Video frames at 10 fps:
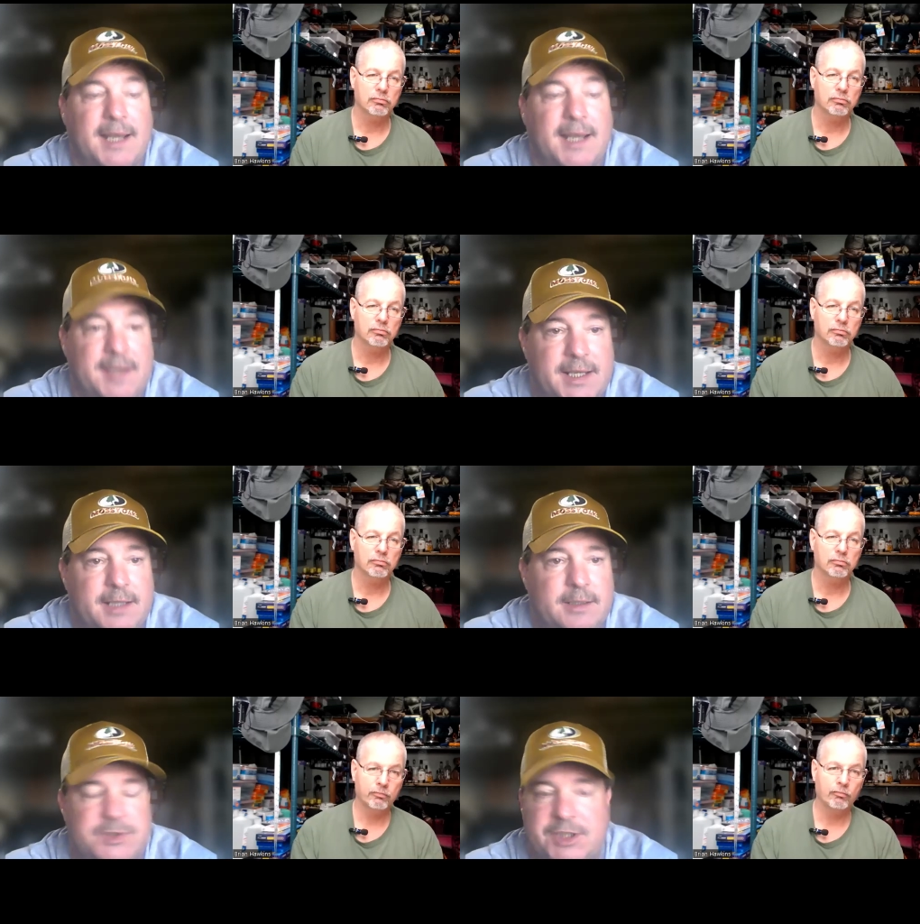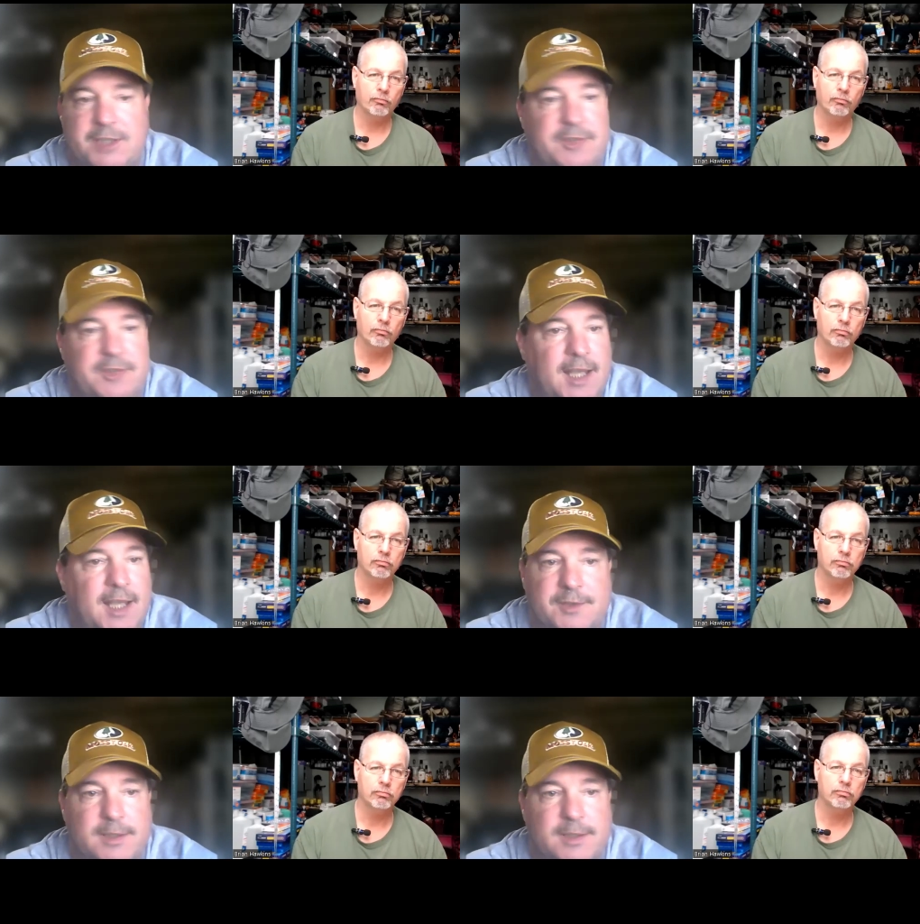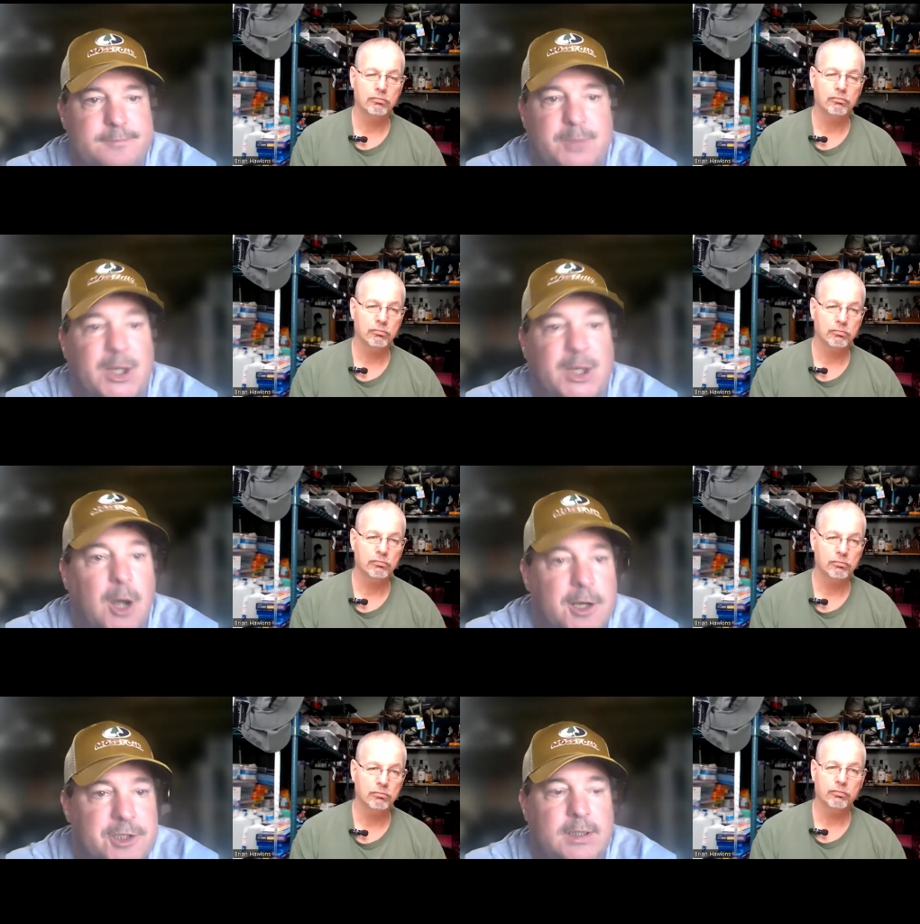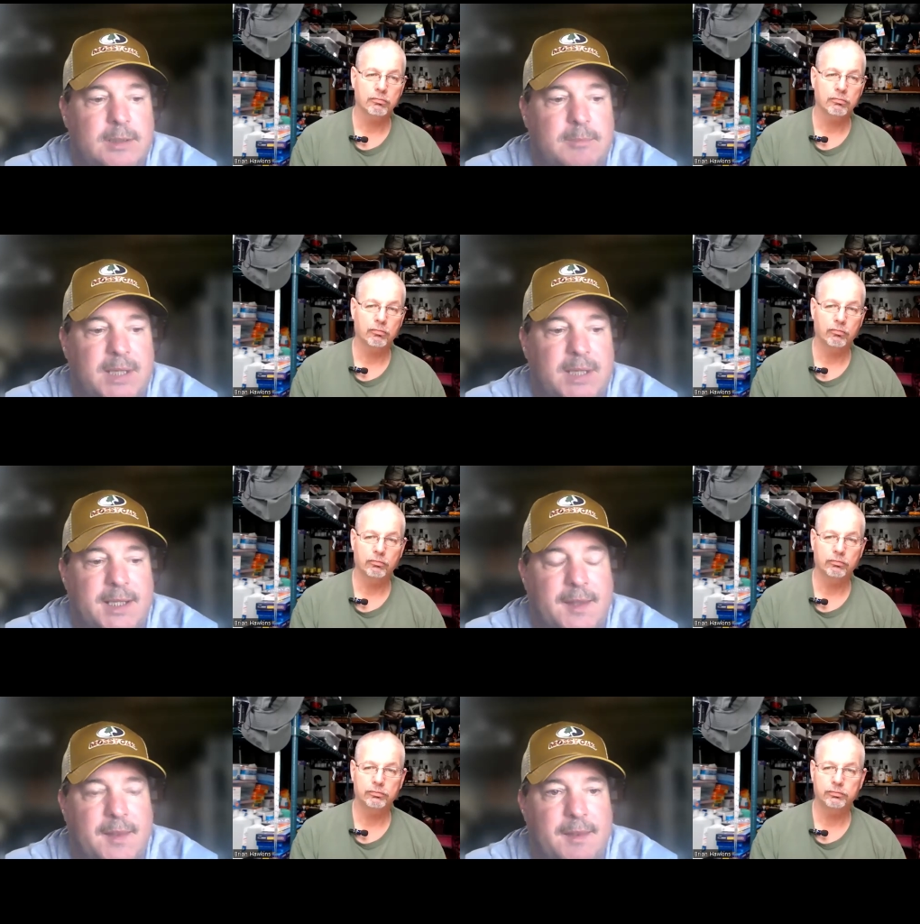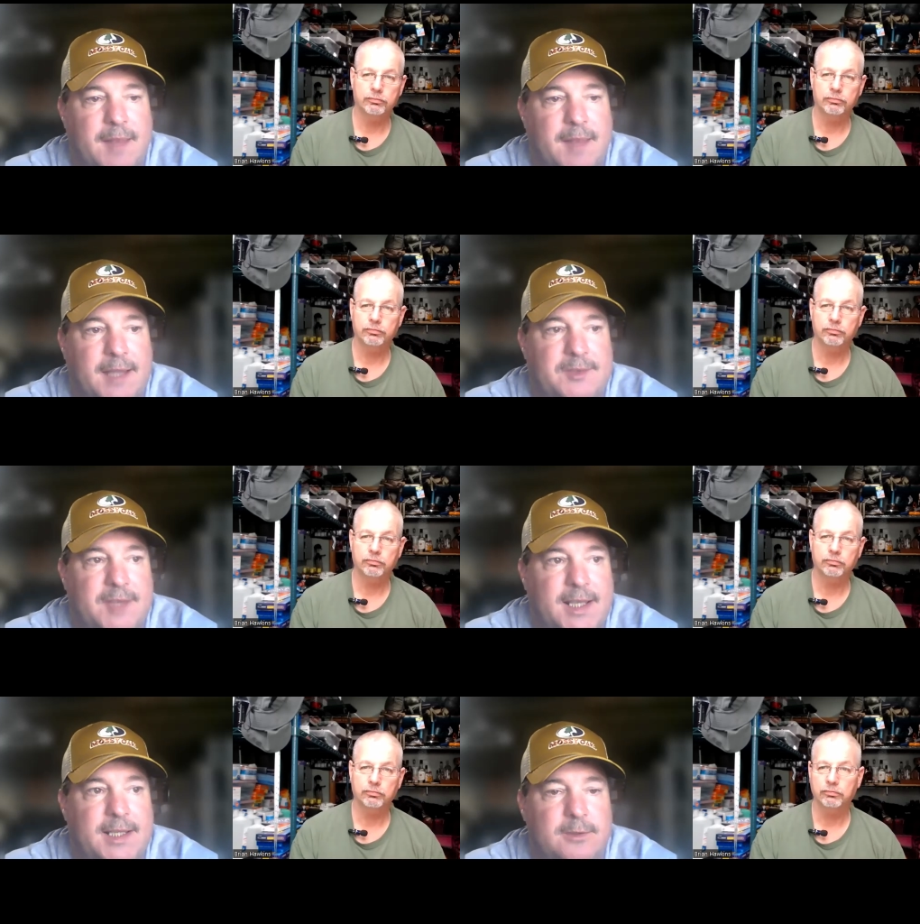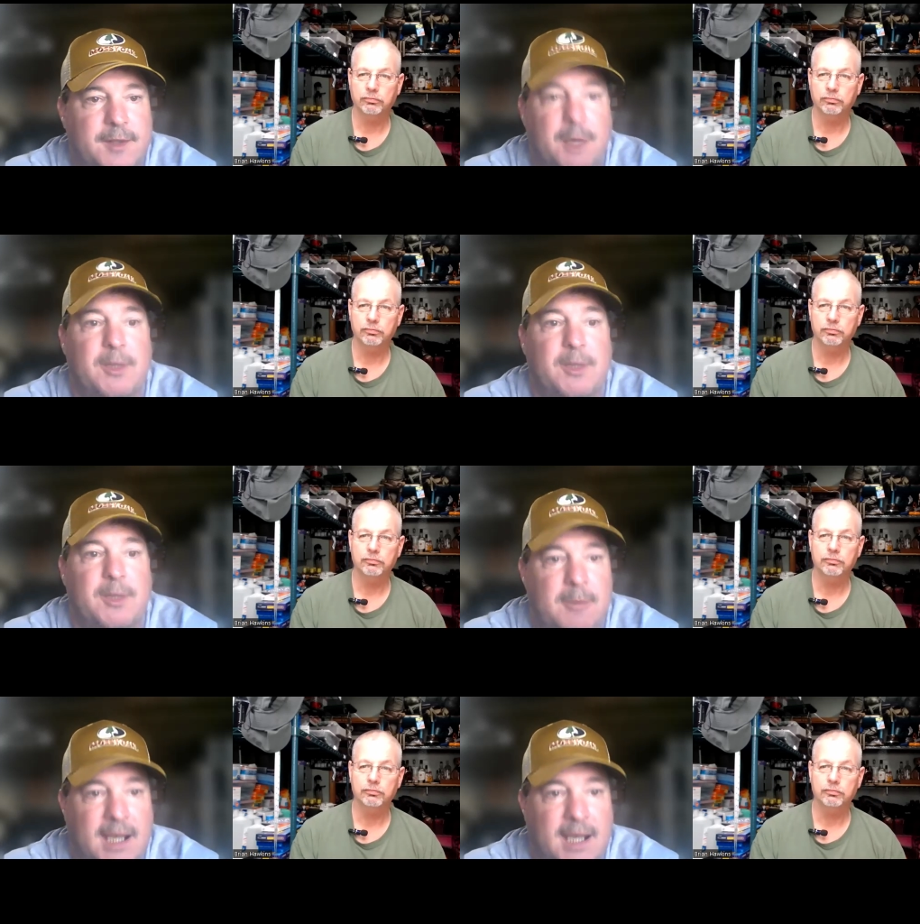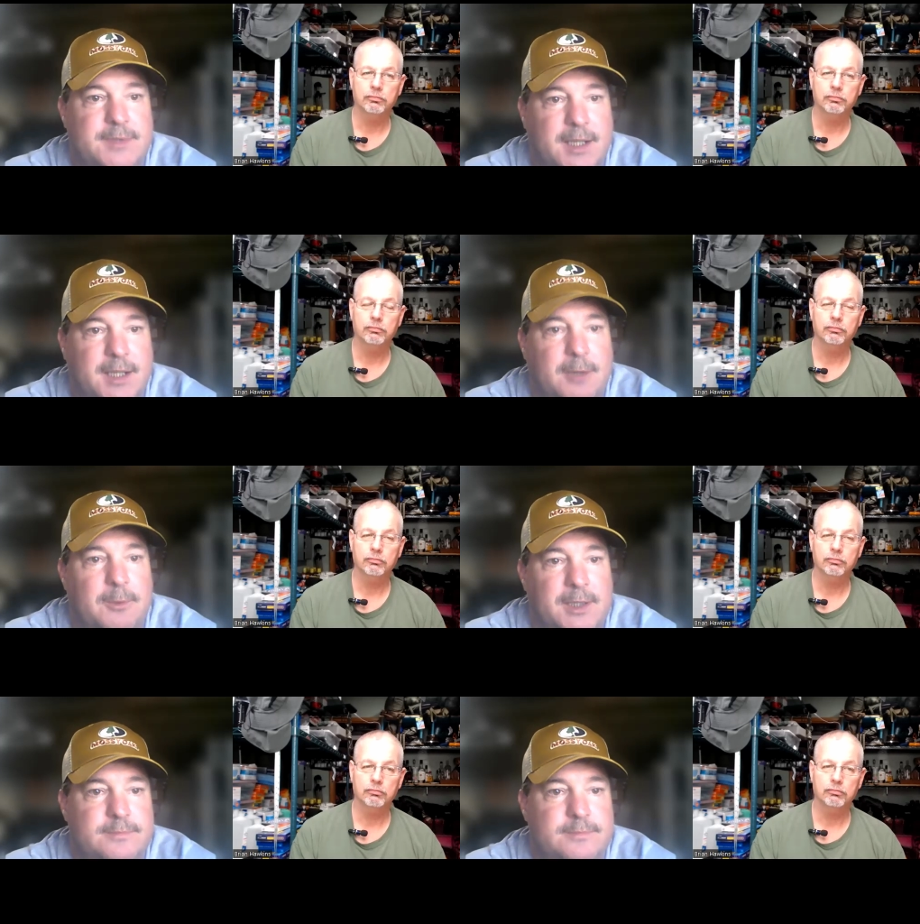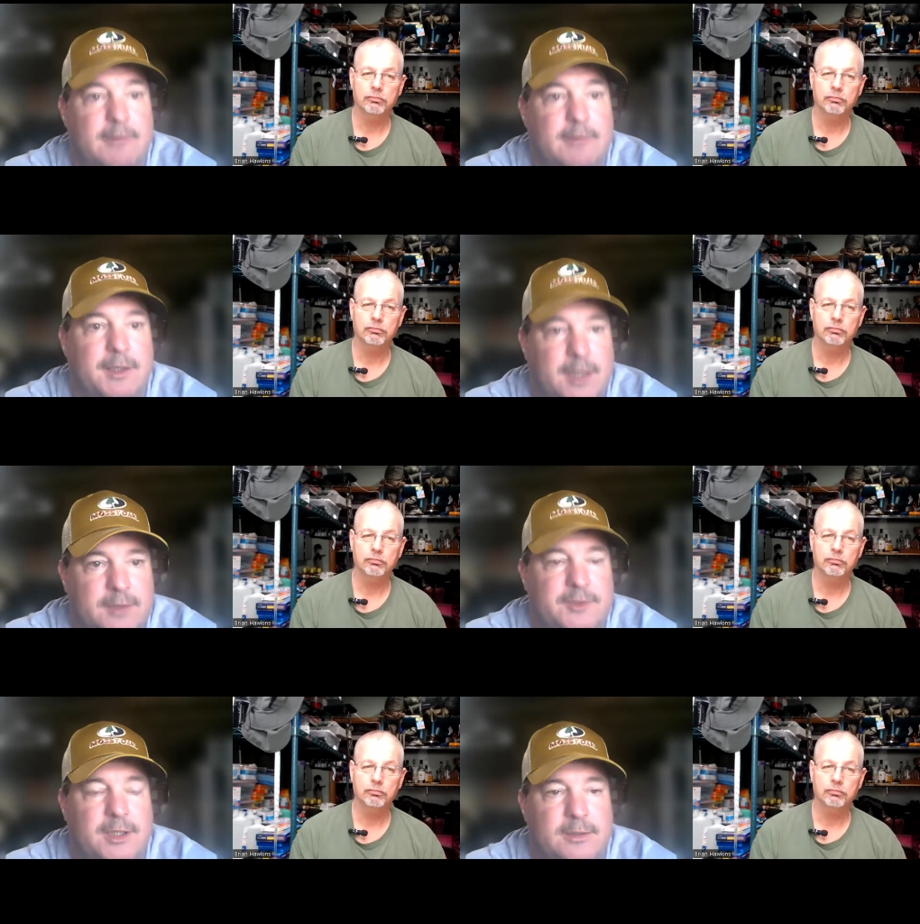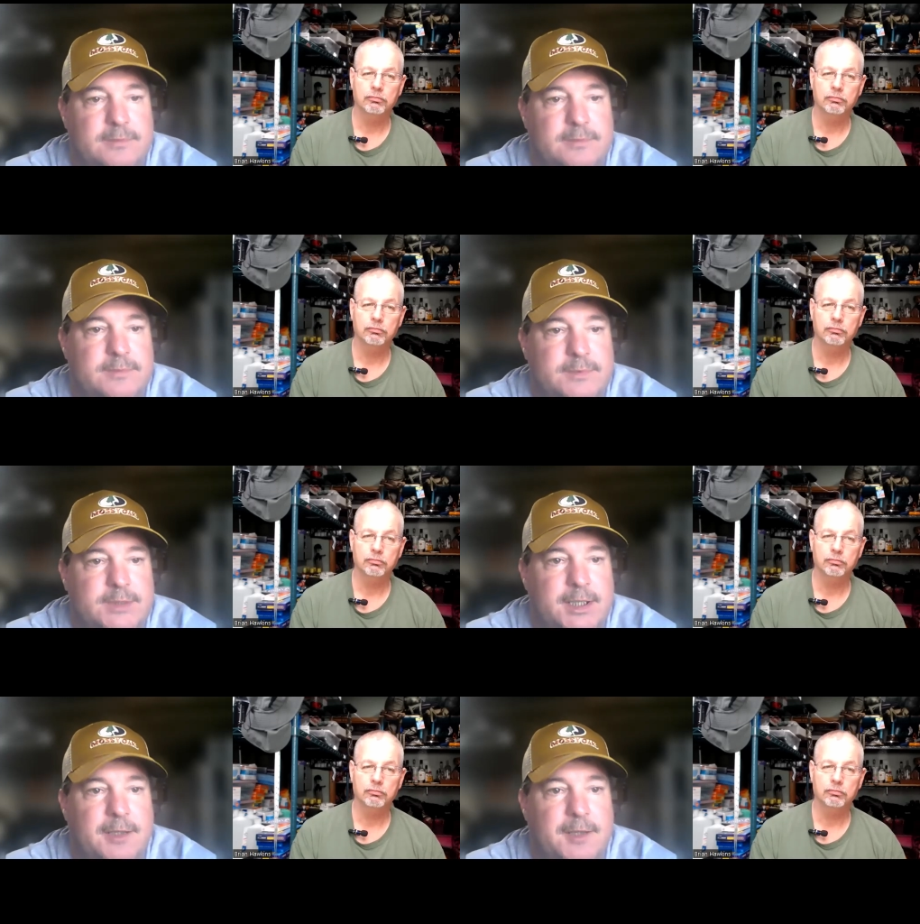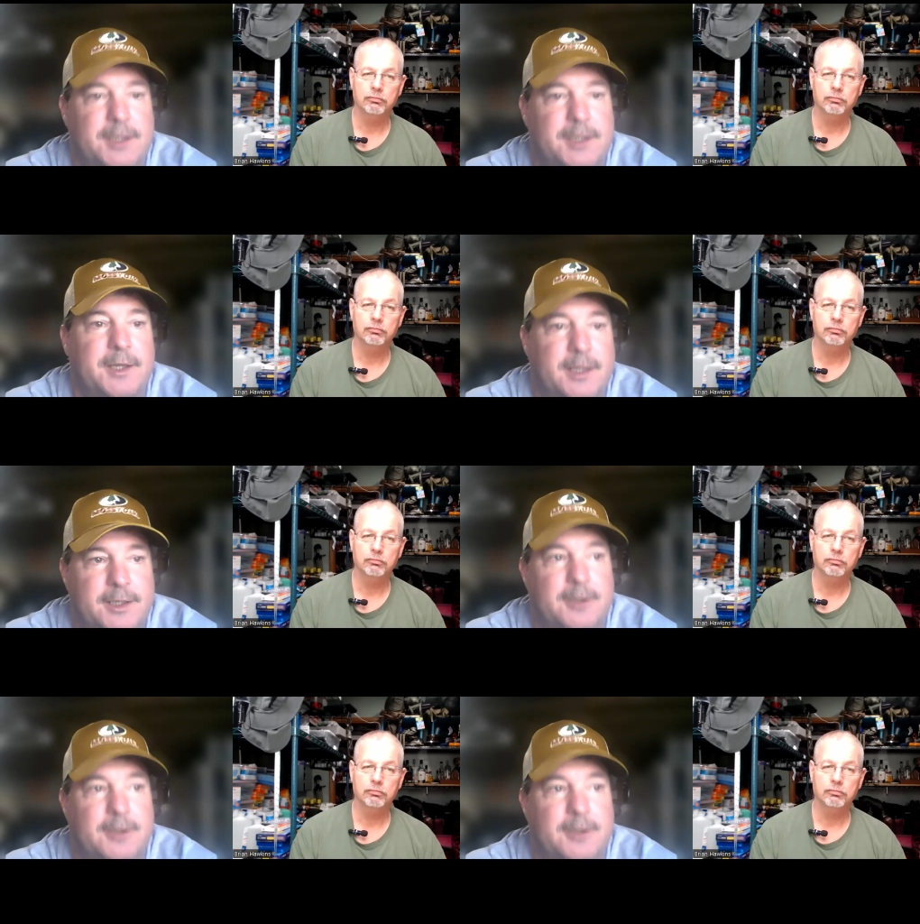Speaker 1: I did just as a precaution. But that said, there went all my light. There went everything. So, you know, then then you're